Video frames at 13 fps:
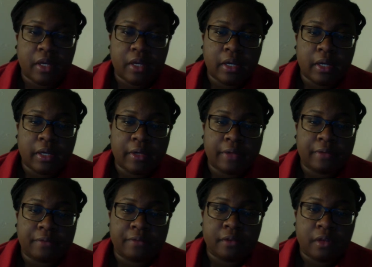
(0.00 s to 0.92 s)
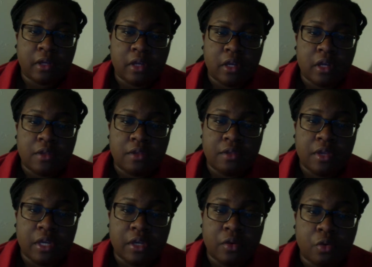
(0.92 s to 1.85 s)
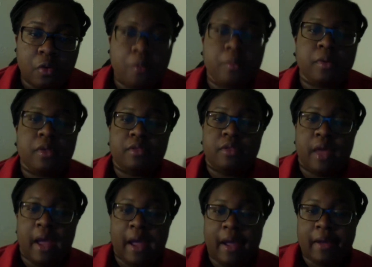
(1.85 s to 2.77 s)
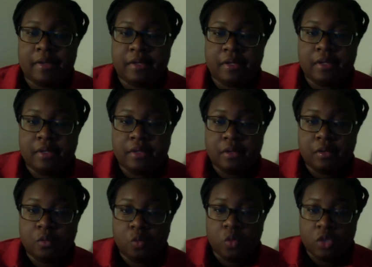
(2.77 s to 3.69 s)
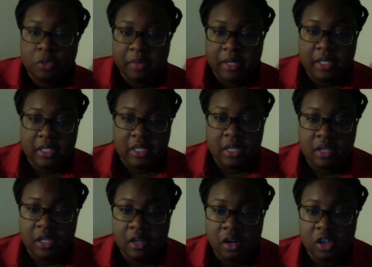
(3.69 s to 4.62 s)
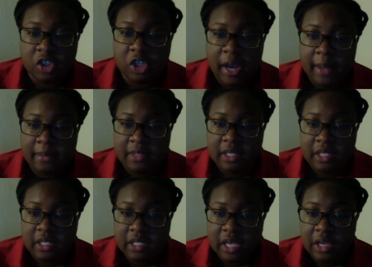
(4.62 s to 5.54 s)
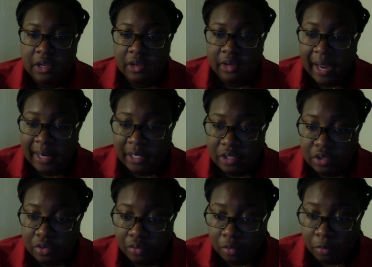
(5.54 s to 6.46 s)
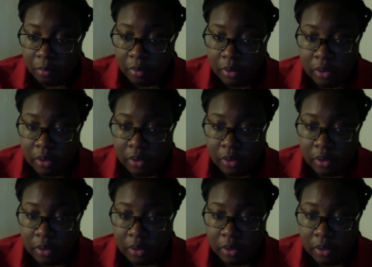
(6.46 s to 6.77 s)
of the group that was placed in the larger abscess cellulitis group.